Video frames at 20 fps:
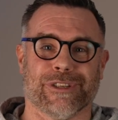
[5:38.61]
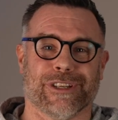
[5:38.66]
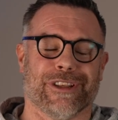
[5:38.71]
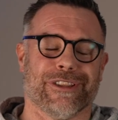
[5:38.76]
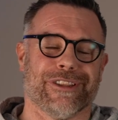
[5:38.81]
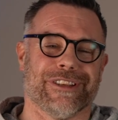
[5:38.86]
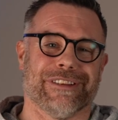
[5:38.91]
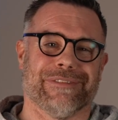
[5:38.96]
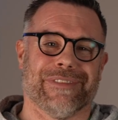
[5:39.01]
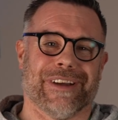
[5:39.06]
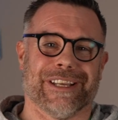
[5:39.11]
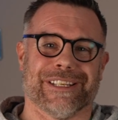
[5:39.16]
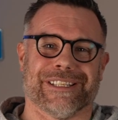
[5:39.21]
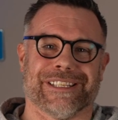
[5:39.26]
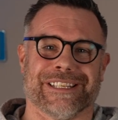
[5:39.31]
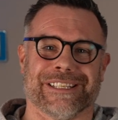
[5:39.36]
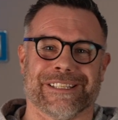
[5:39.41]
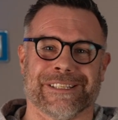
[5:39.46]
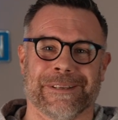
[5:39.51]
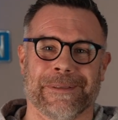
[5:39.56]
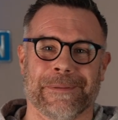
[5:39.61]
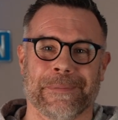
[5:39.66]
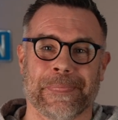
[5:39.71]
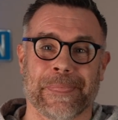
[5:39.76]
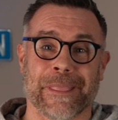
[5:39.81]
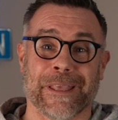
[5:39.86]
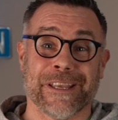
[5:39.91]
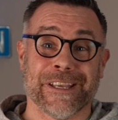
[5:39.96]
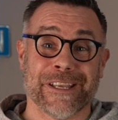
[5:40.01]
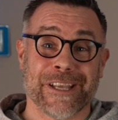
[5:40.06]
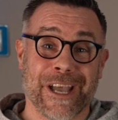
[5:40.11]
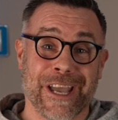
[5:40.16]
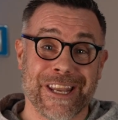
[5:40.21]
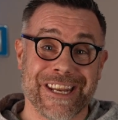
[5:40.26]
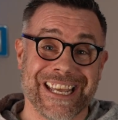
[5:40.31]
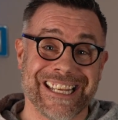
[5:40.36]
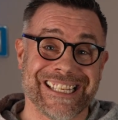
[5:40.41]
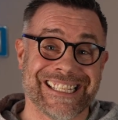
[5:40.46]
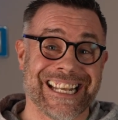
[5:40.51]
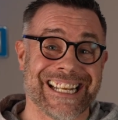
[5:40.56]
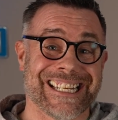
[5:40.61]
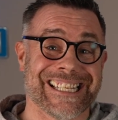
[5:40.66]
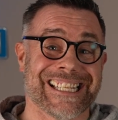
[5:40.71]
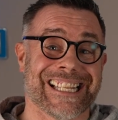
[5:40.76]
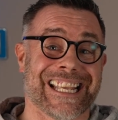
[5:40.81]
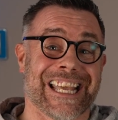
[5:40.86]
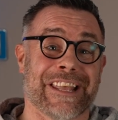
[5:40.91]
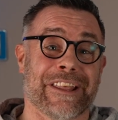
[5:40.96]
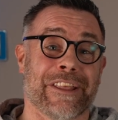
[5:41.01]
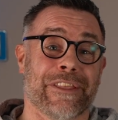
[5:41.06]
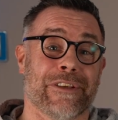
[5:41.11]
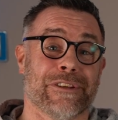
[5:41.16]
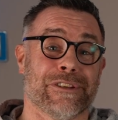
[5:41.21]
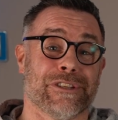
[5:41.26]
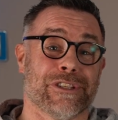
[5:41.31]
and other devices. And additionally, there's